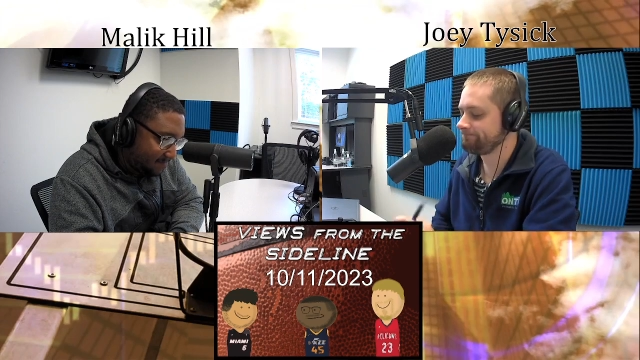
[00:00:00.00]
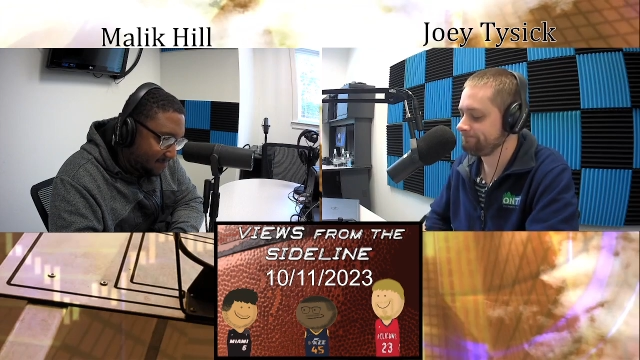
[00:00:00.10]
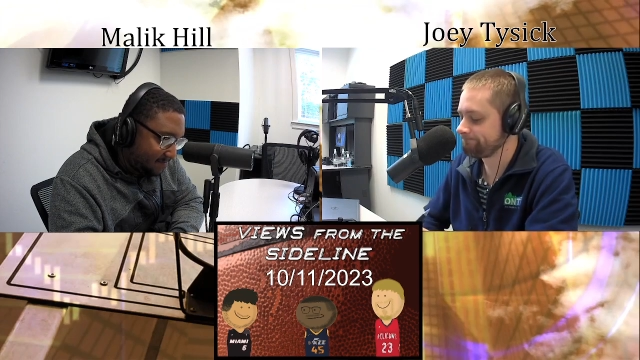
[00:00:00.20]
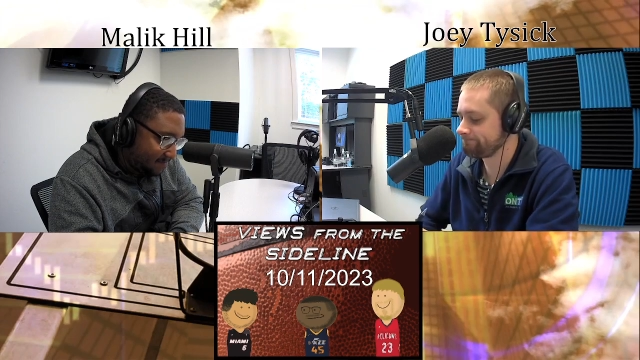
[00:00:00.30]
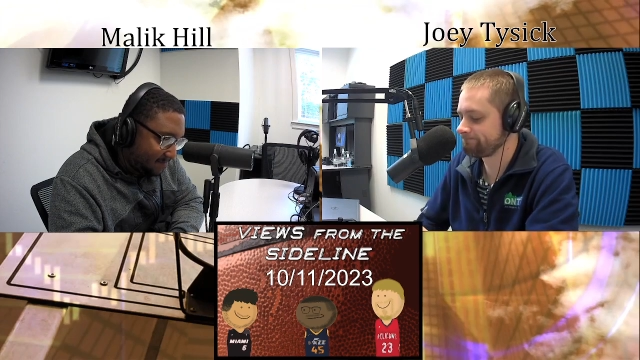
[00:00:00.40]

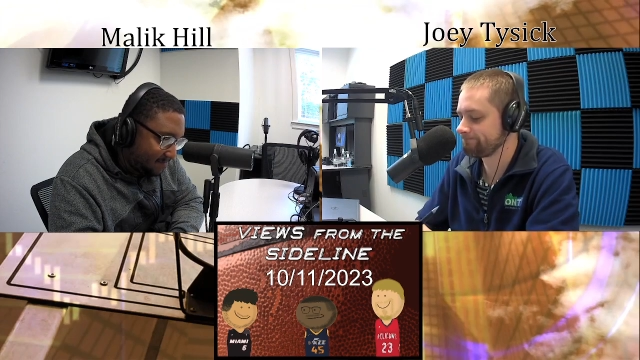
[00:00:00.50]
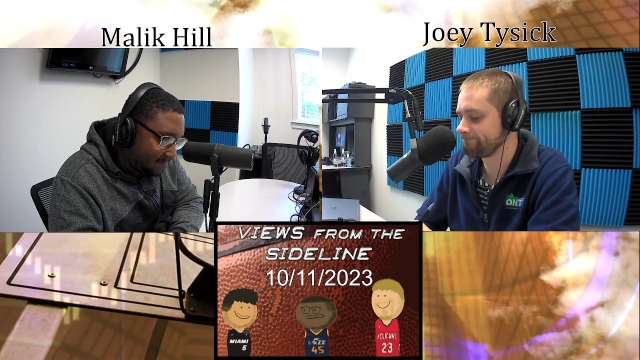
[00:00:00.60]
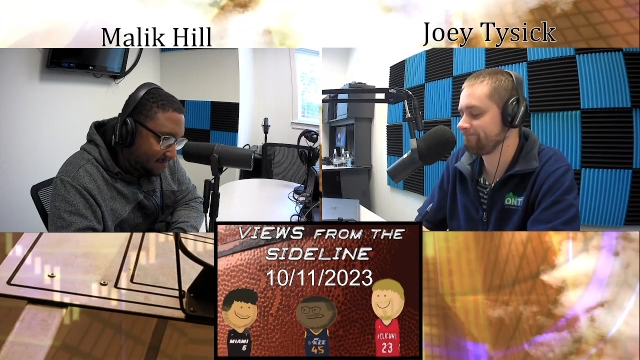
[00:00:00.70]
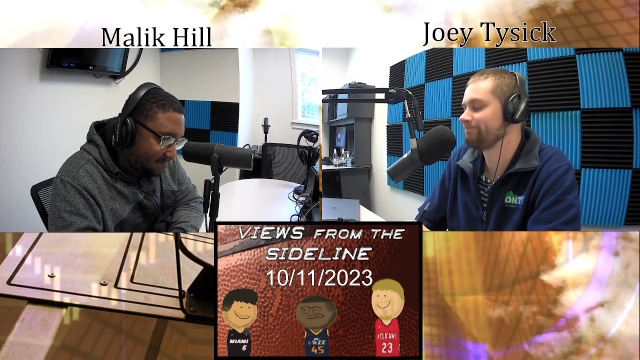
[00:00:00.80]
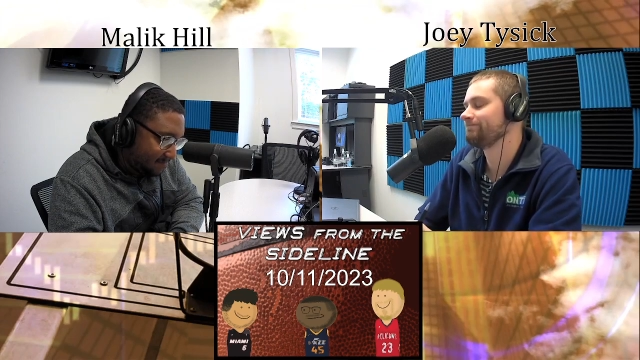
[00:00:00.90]

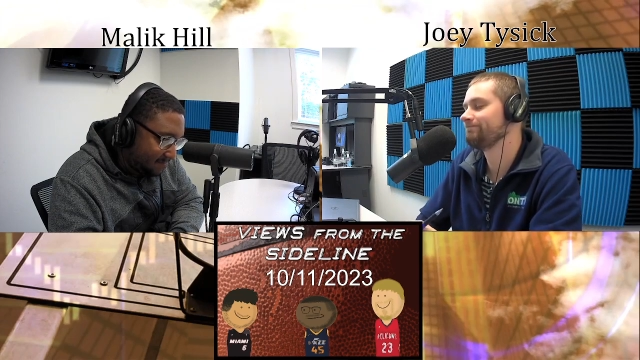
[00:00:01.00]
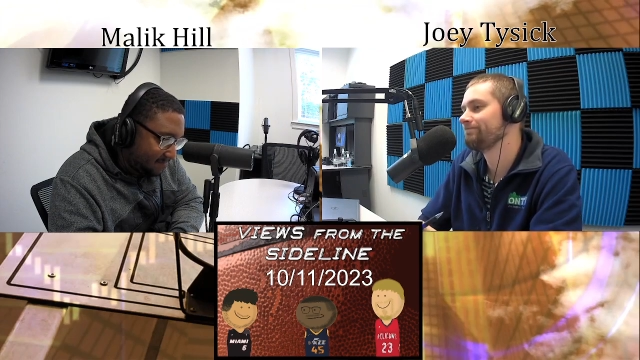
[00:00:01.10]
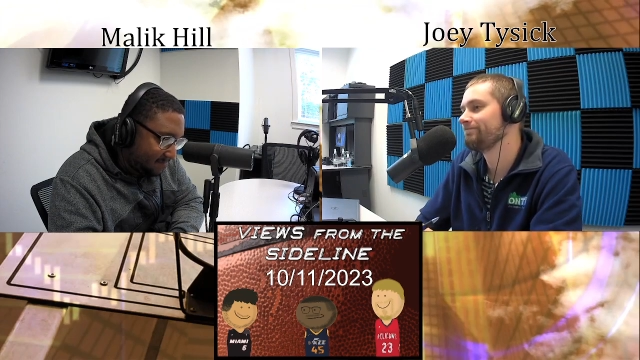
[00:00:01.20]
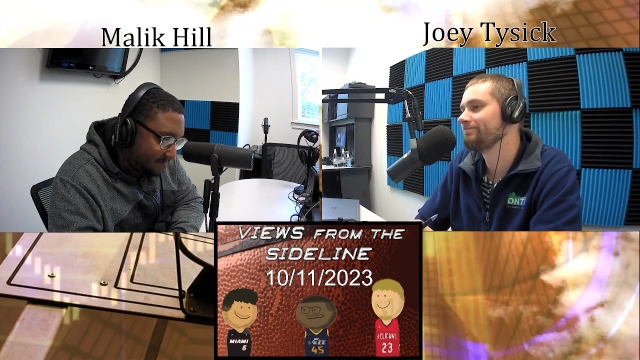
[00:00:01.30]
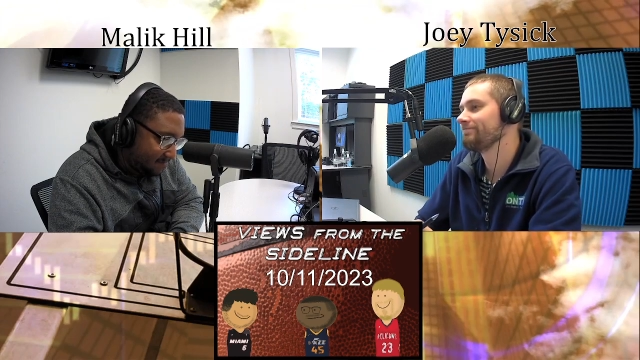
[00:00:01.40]

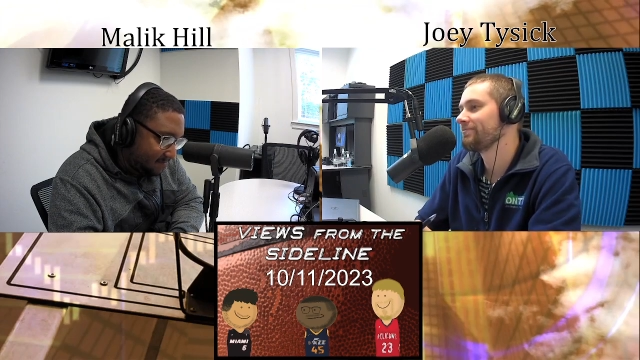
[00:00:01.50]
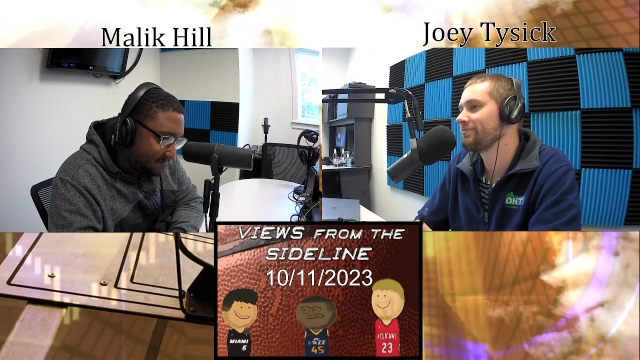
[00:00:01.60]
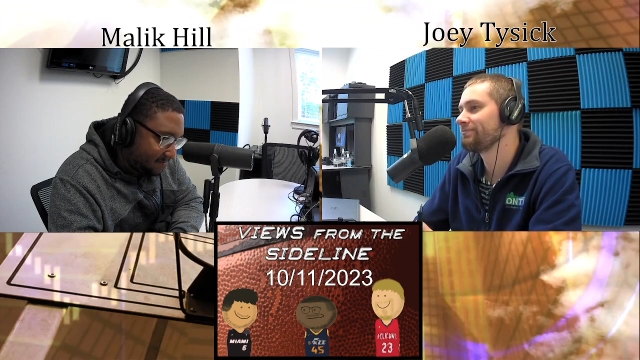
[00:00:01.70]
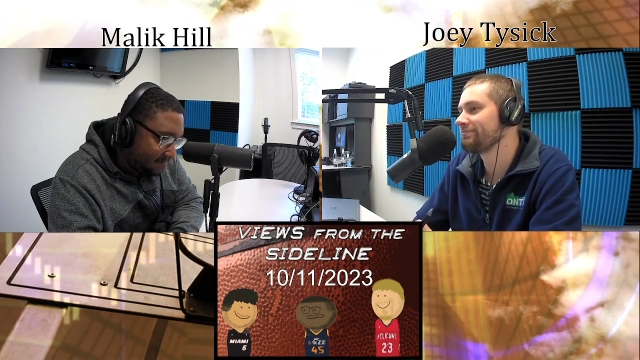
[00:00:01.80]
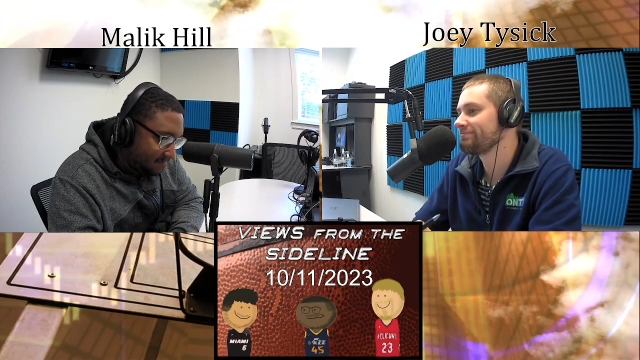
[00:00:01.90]

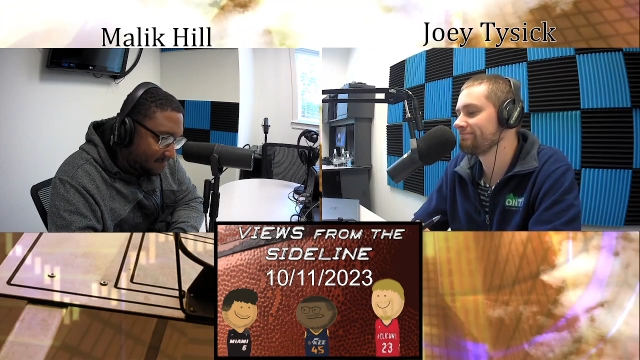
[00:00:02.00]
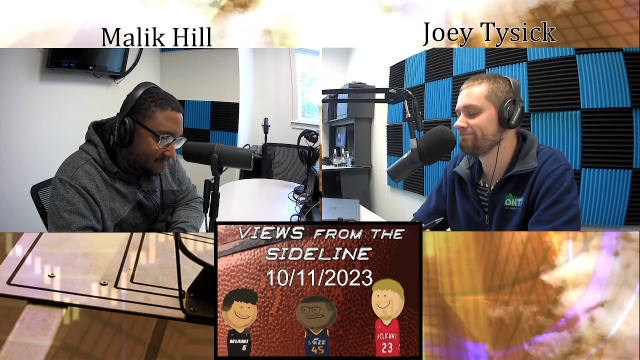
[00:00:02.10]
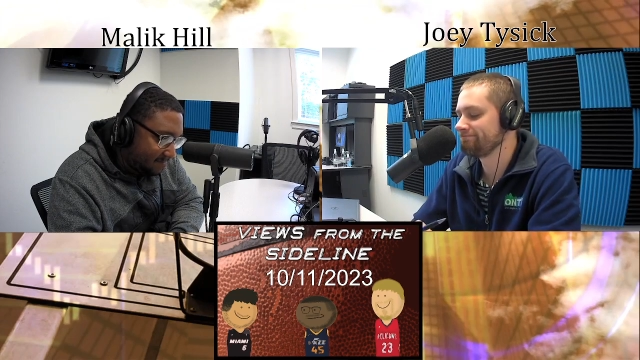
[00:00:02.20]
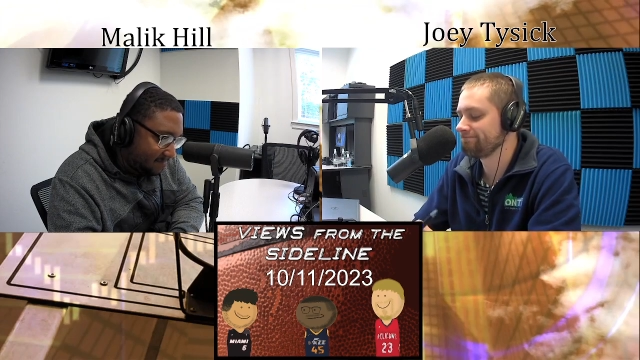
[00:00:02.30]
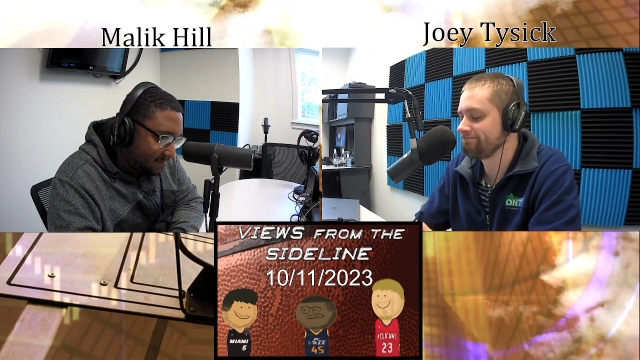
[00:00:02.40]

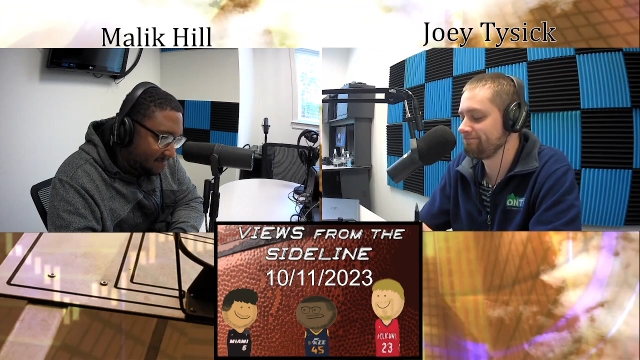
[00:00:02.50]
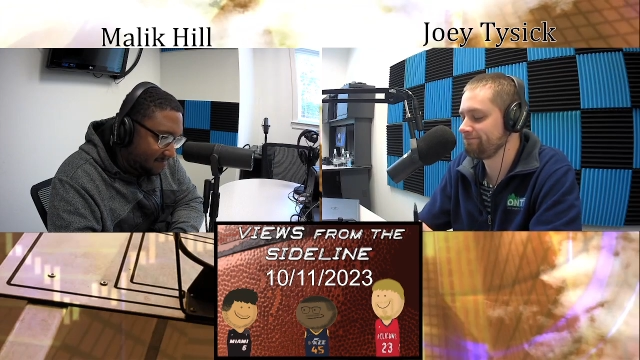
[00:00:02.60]
Nothing is said.